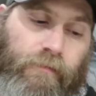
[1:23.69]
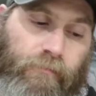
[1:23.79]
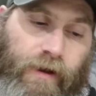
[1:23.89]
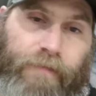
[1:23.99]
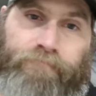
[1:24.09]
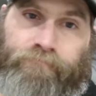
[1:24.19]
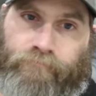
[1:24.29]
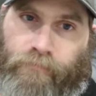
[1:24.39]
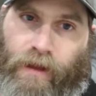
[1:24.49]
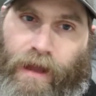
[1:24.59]
But
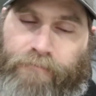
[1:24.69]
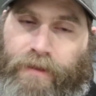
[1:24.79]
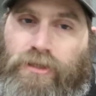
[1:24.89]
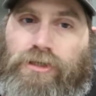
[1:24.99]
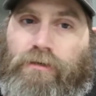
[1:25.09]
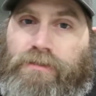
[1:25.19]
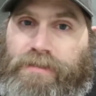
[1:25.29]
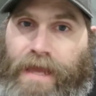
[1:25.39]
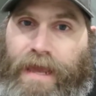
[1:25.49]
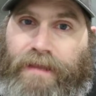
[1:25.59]
I made sure
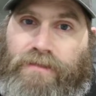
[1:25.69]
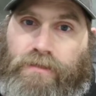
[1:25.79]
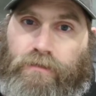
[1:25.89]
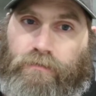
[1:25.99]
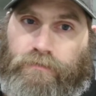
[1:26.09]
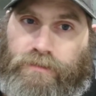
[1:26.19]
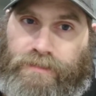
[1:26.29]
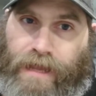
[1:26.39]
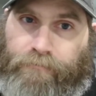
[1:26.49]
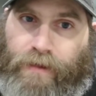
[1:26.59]
today to
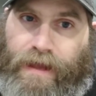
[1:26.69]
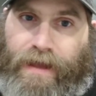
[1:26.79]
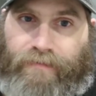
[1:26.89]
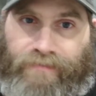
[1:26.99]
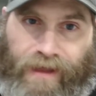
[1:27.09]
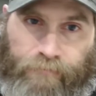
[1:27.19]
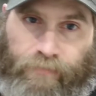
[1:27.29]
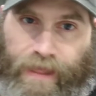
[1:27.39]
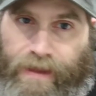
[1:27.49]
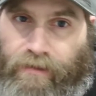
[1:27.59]
stop by, top
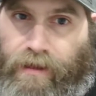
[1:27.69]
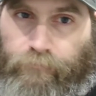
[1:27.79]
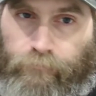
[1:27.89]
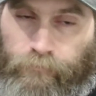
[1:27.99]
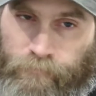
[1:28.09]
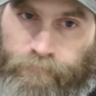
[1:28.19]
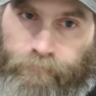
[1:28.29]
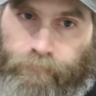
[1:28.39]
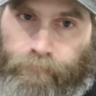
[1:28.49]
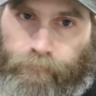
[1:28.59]
that off,
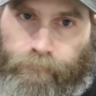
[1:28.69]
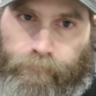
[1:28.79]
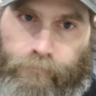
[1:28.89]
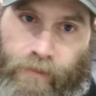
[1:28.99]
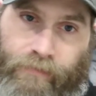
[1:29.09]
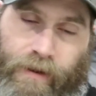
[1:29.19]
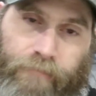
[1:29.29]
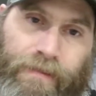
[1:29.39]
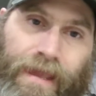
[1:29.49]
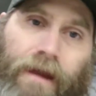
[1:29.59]
and then
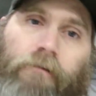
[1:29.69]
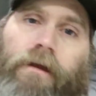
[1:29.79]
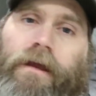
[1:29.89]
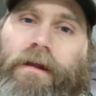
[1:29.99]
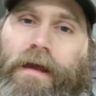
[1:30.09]
I'm carrying